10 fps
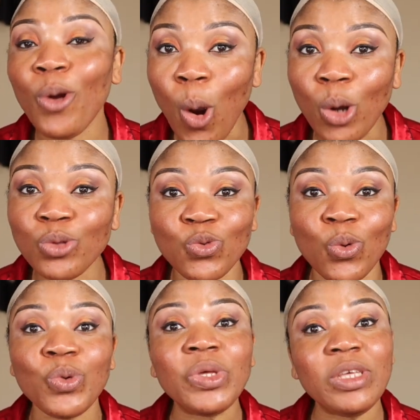
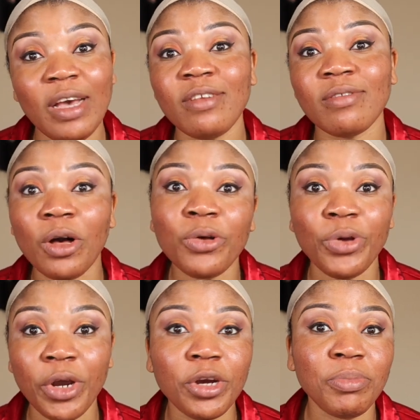contour. Yes, girl,
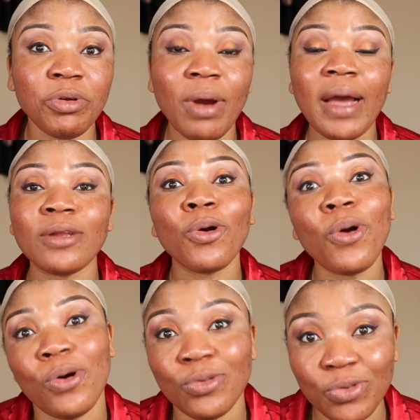you heard me right,
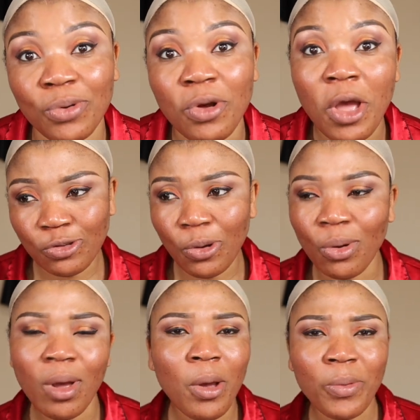contour.
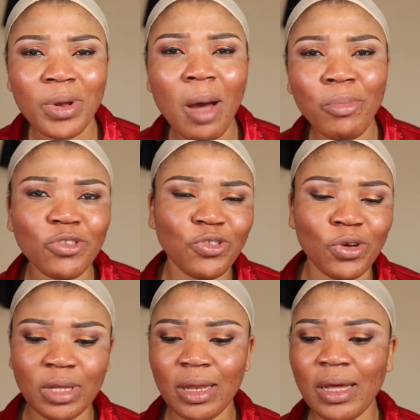So without much
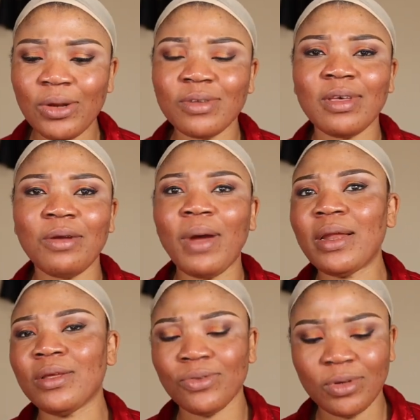talking, let us get
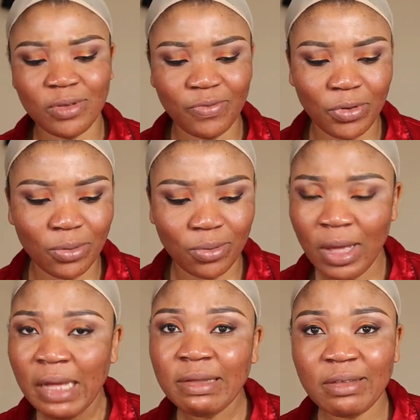right into this video.
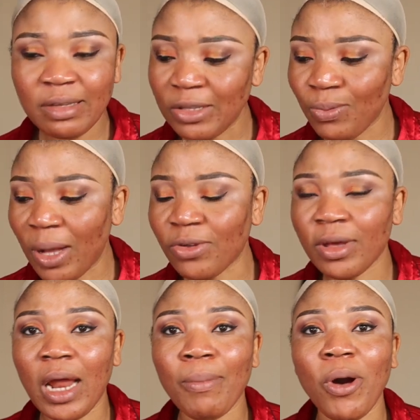Since we're
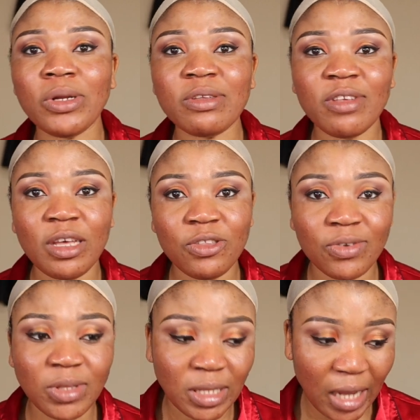talking about the skin
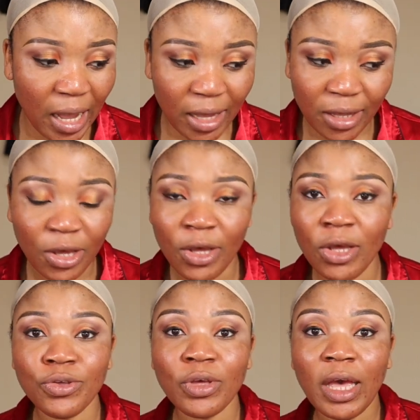today,
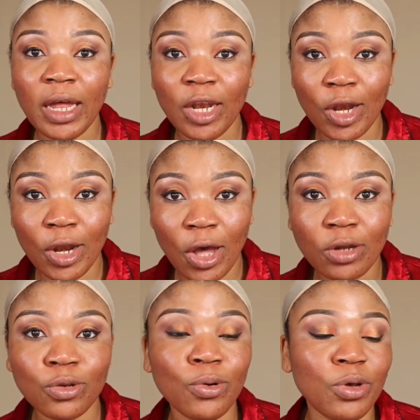you
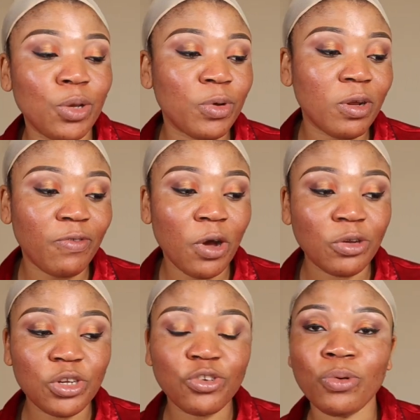cannot go in with a
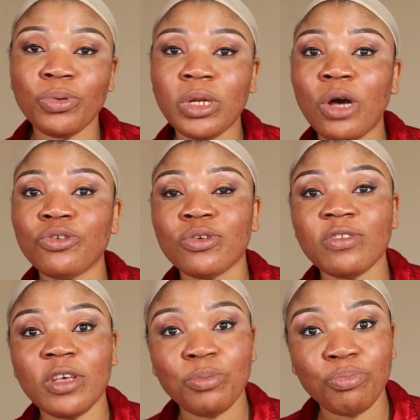foundation without your
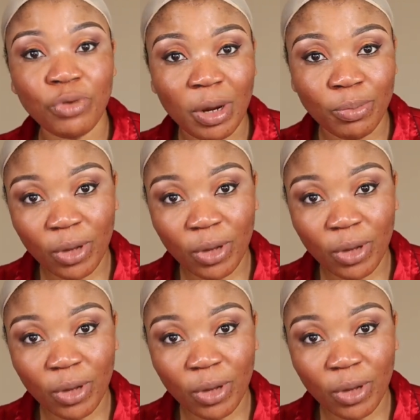skin prep,